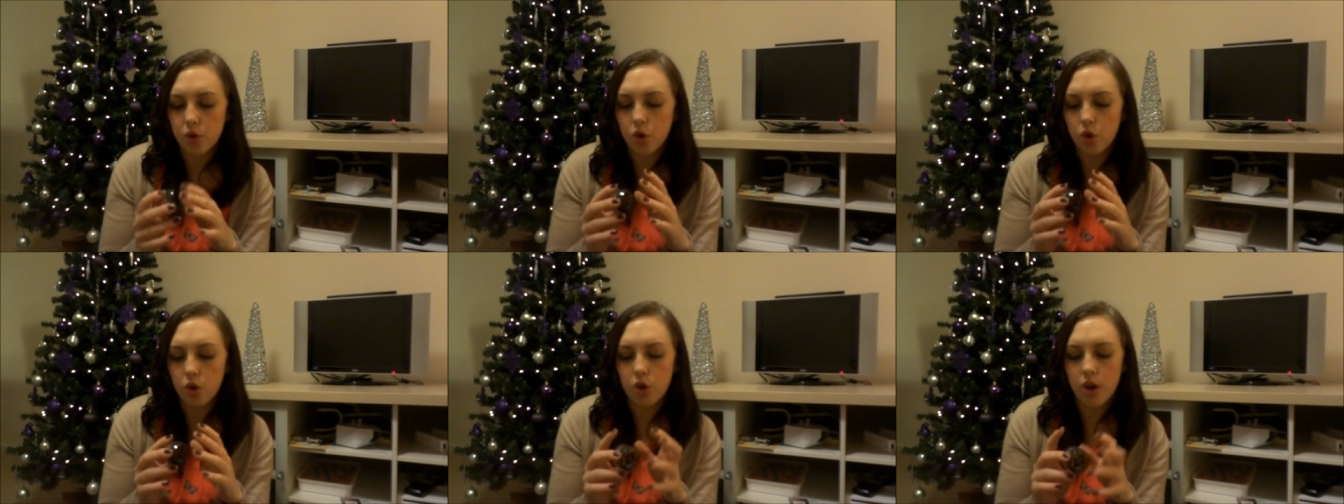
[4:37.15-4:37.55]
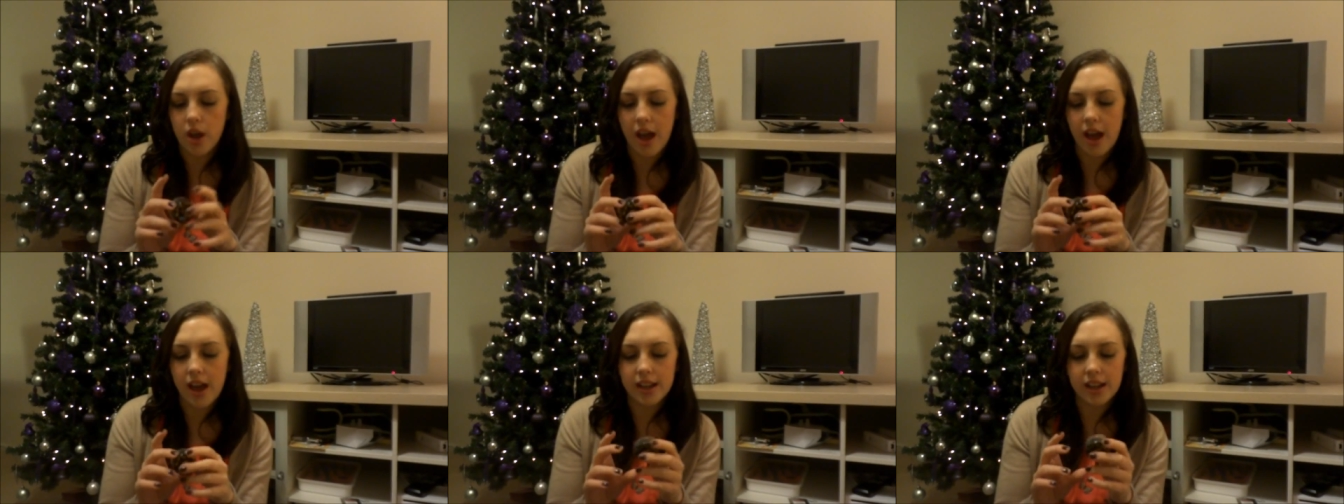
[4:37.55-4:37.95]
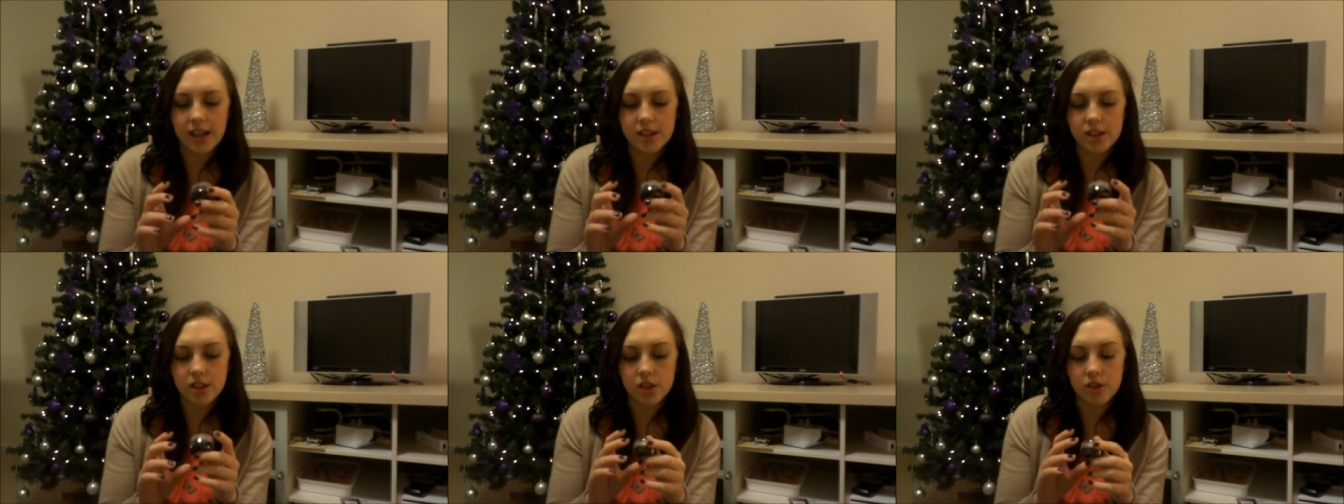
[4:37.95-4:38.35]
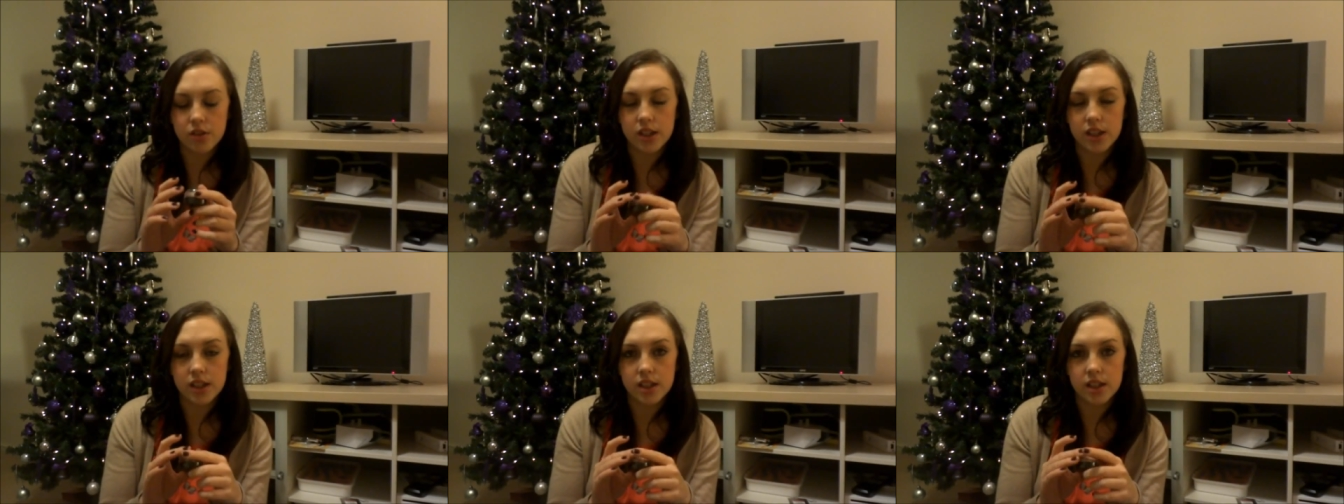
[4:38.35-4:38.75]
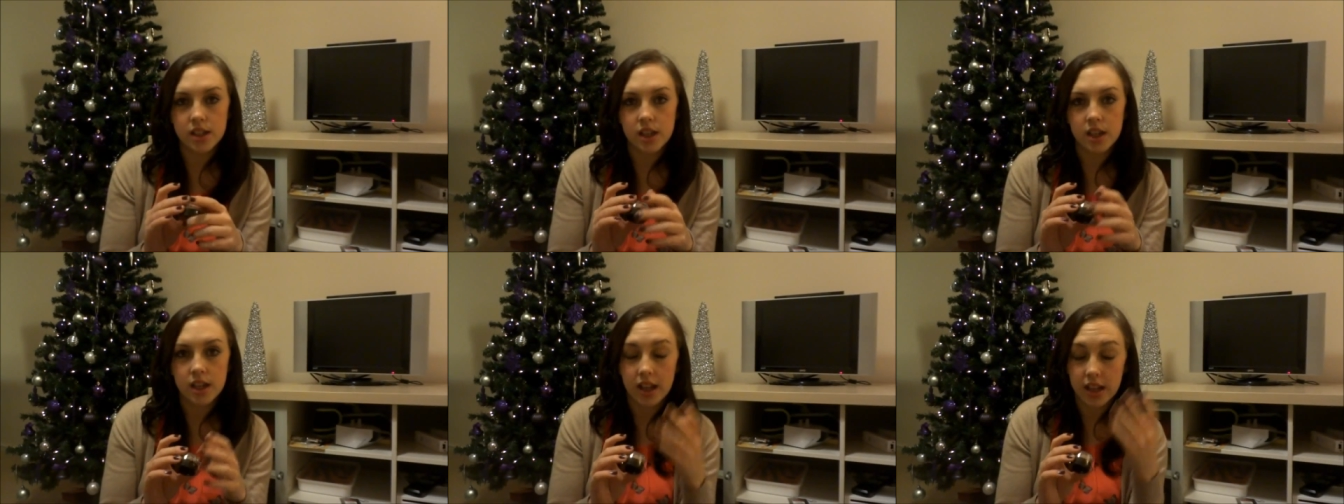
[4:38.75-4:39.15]
Or I like to use
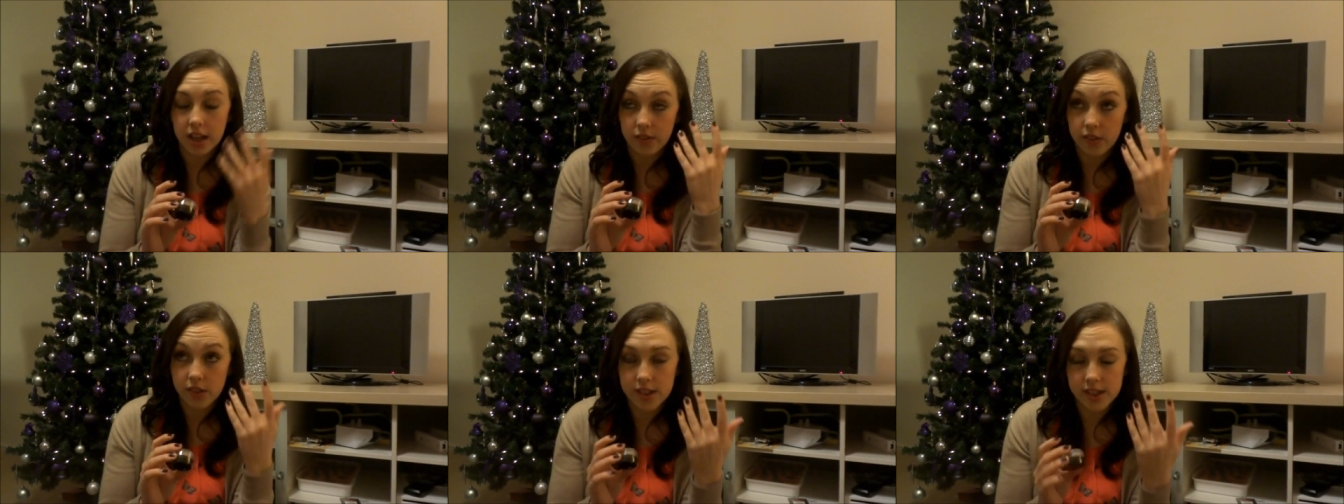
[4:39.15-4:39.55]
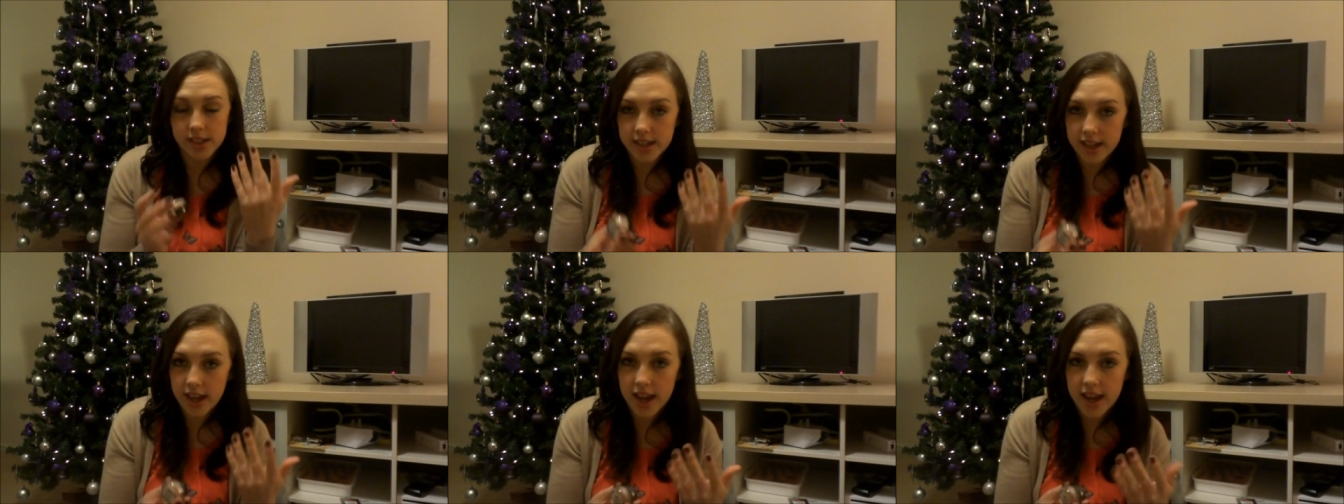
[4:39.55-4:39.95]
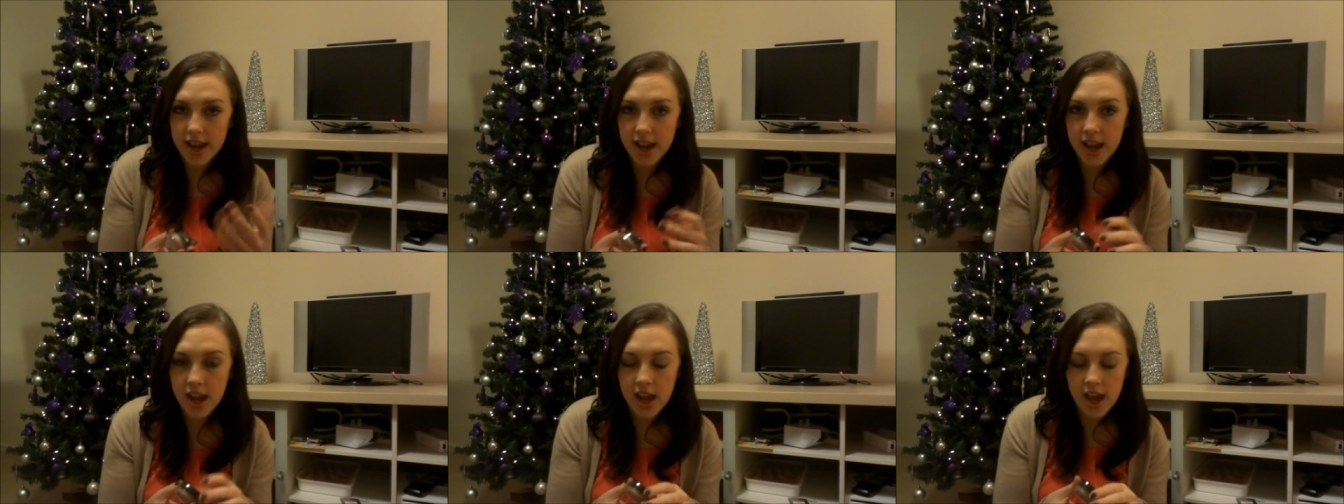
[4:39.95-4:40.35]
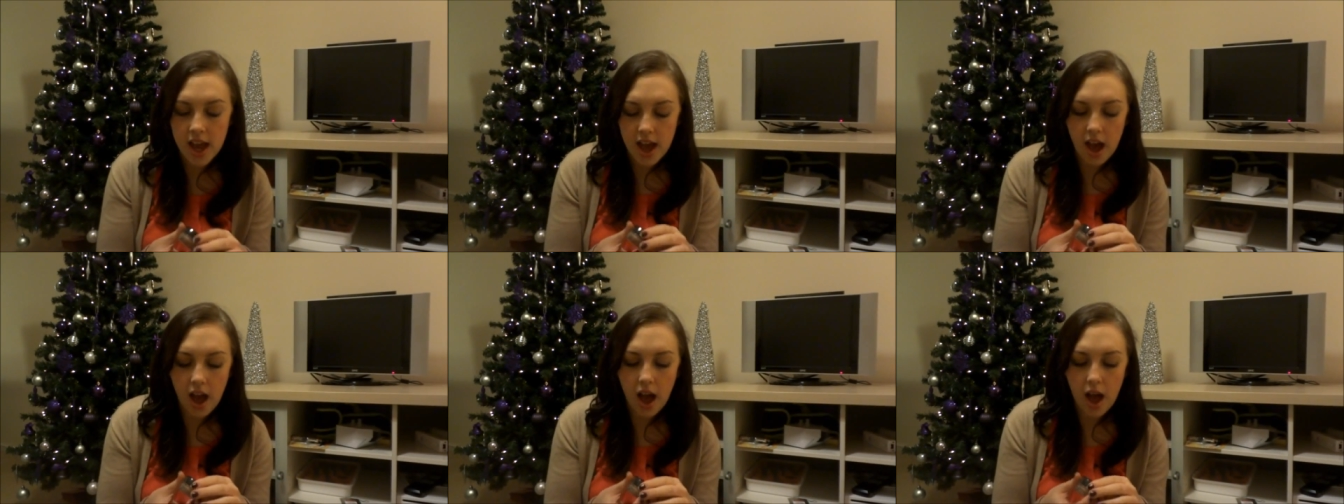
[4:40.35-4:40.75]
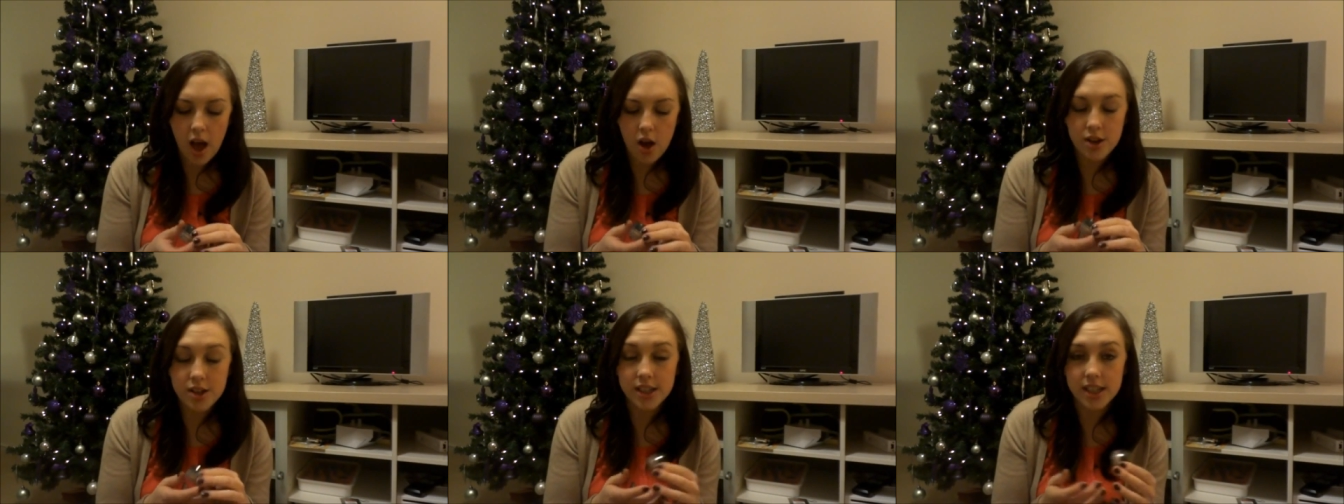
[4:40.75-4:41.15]
it, like I've used it today,
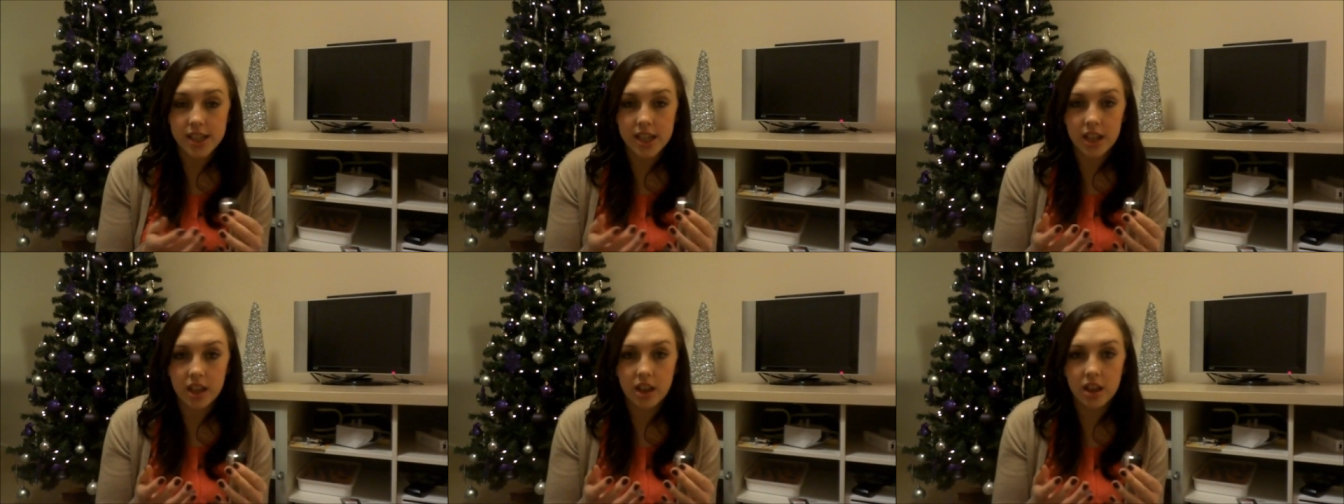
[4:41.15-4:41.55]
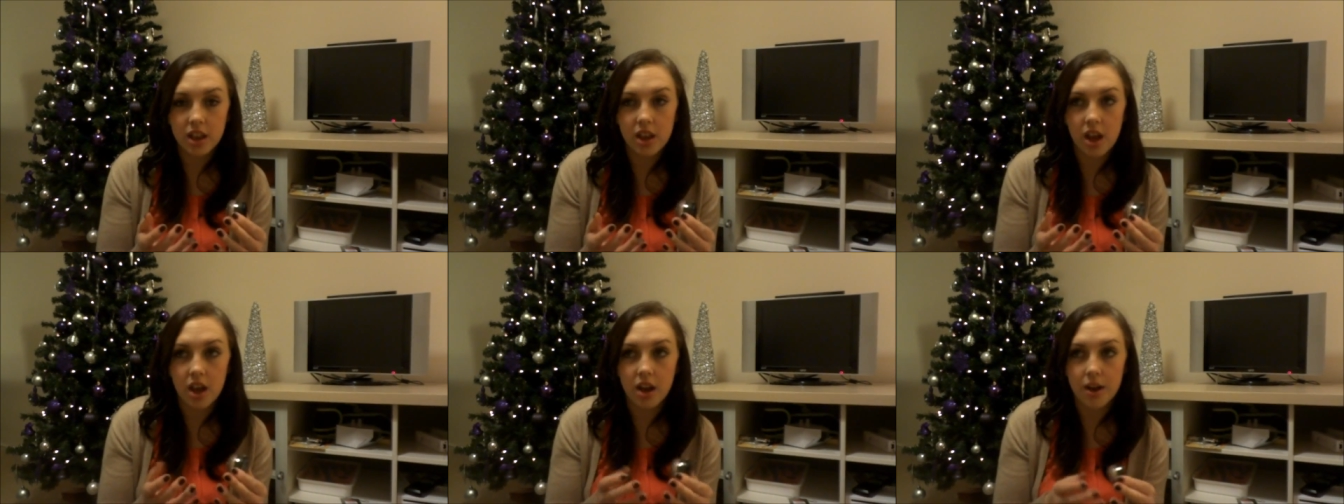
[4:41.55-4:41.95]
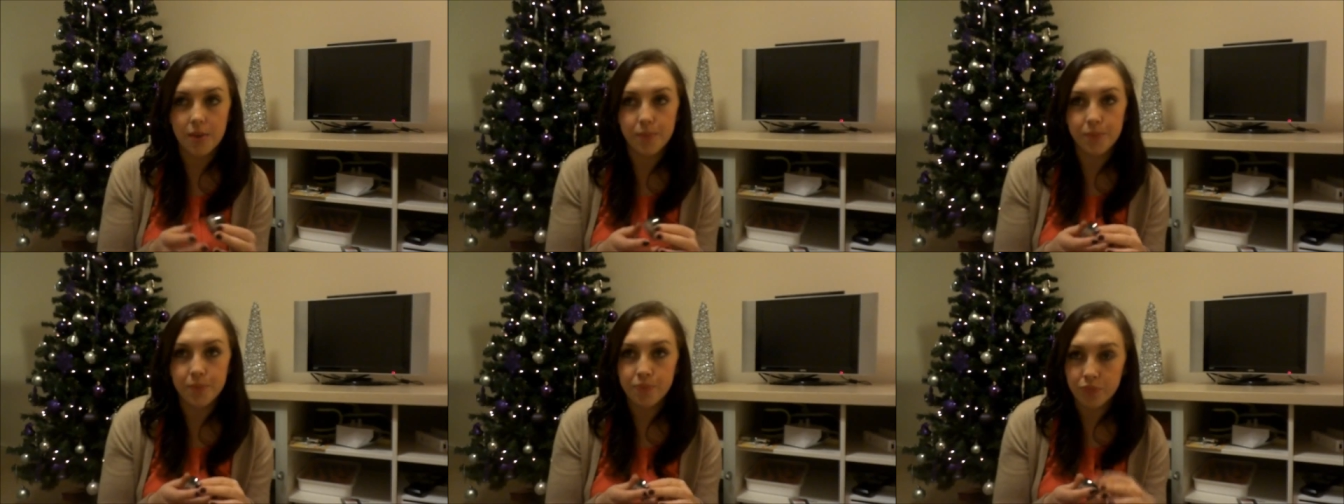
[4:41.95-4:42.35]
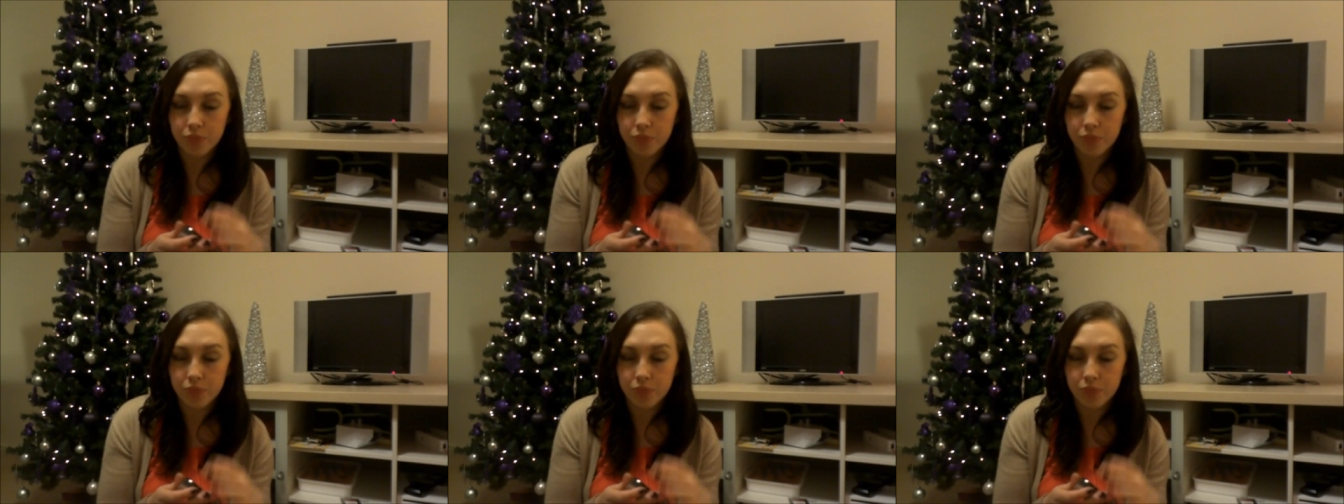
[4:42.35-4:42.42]
underneath my